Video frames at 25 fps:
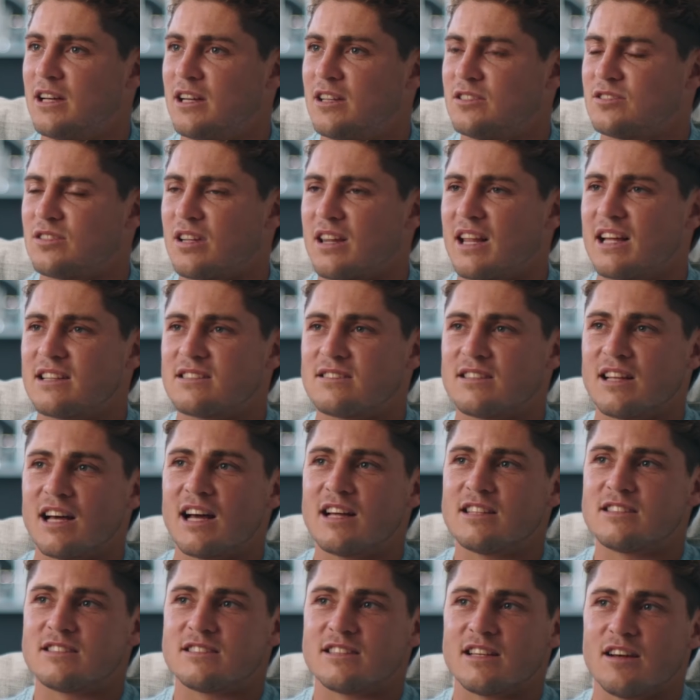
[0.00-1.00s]
So that
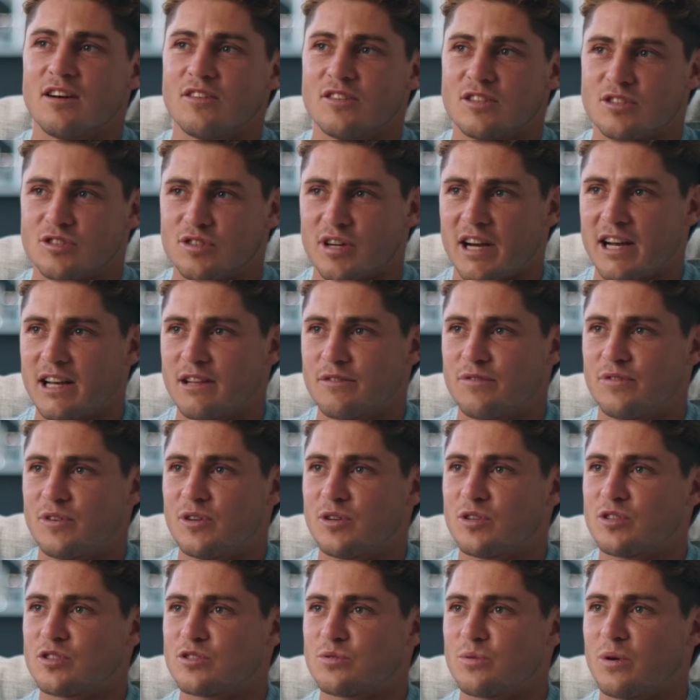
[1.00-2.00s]
starts on the training
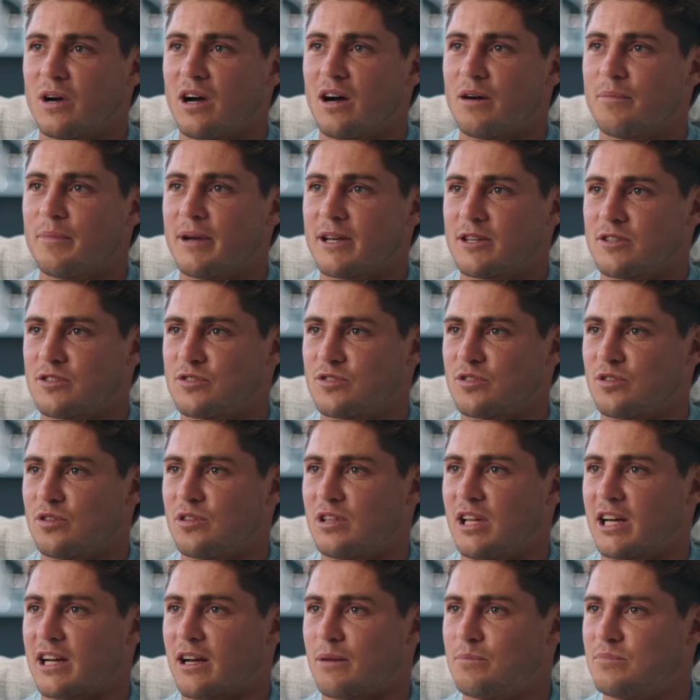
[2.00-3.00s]
field as well, making
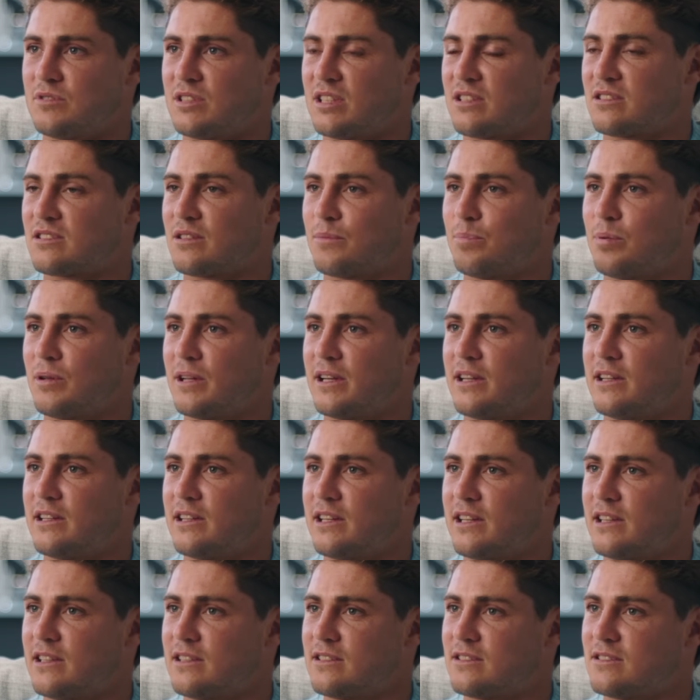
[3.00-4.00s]
sure like I'm
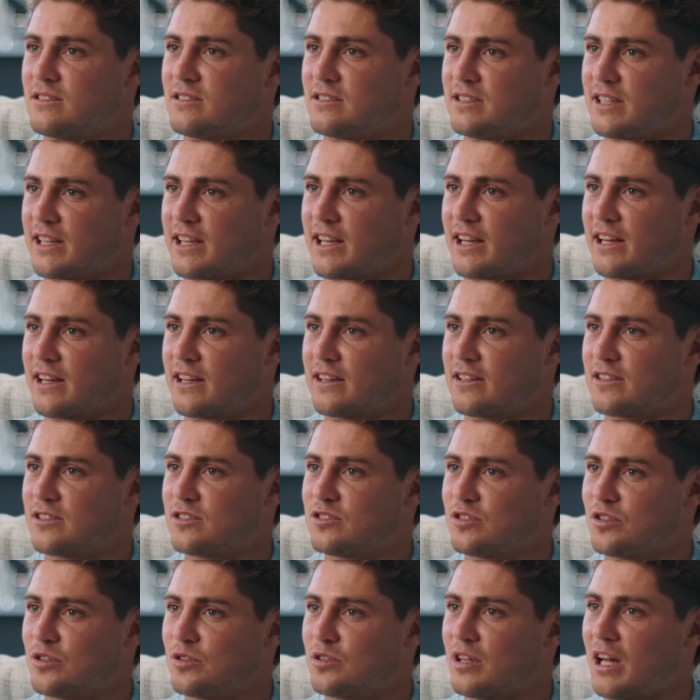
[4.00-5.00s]
disciplined and sticking
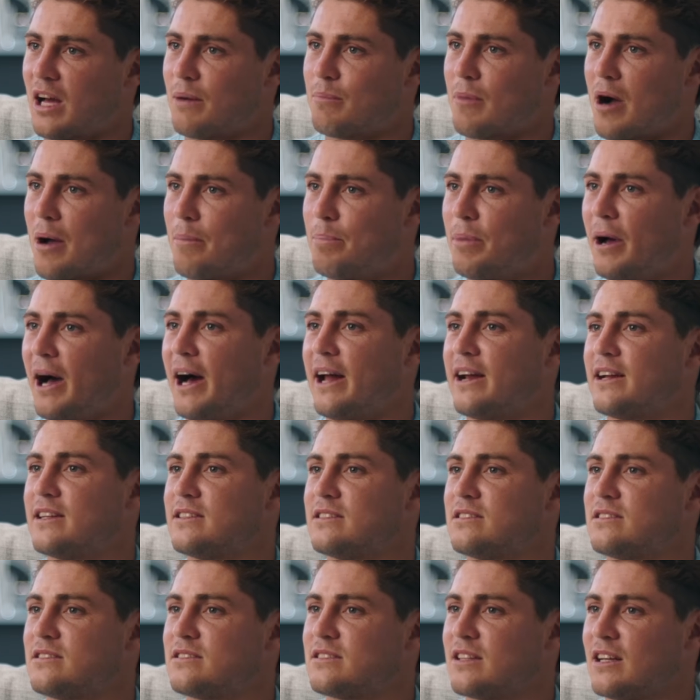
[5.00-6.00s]
to like my
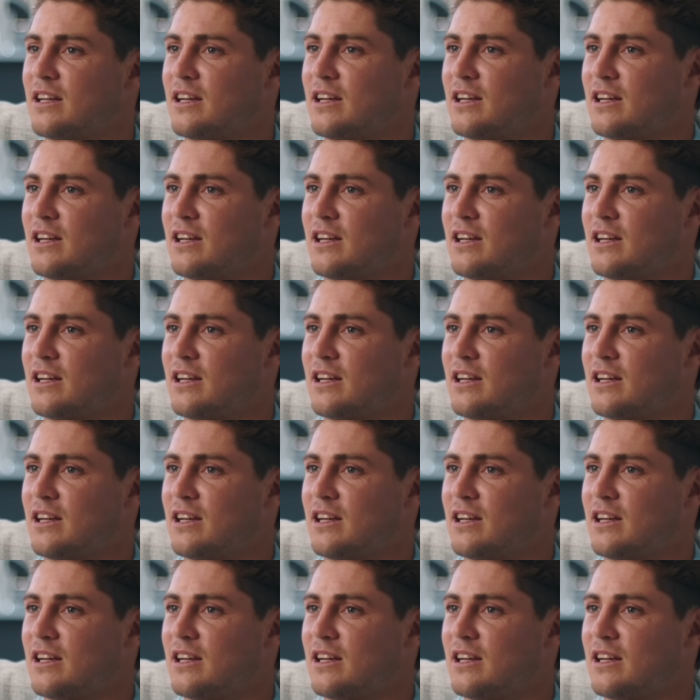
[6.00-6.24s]
patterns.